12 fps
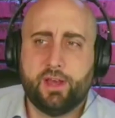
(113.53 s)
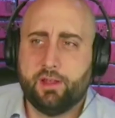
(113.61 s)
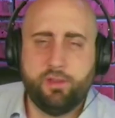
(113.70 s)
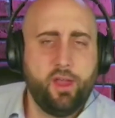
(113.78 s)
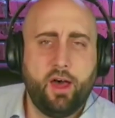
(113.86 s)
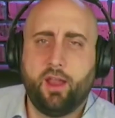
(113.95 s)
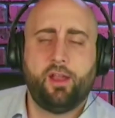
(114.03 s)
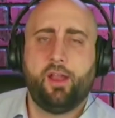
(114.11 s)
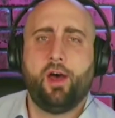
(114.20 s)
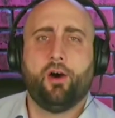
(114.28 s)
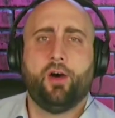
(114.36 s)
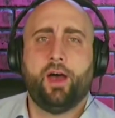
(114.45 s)

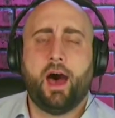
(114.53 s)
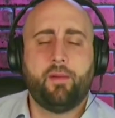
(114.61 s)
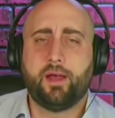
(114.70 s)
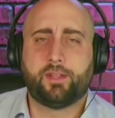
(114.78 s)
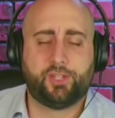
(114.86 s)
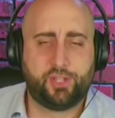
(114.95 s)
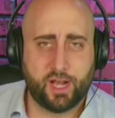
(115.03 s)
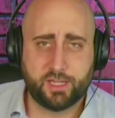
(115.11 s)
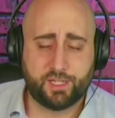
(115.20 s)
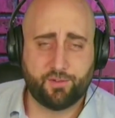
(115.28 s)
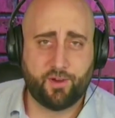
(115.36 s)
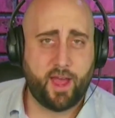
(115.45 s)
No. I'm not
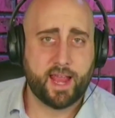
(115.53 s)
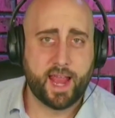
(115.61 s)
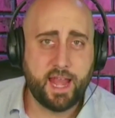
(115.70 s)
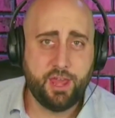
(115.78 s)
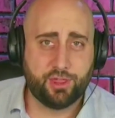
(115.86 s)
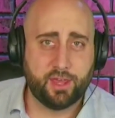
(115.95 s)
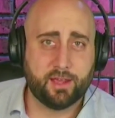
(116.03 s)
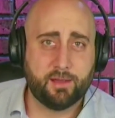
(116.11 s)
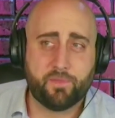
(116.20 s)
justifying anything.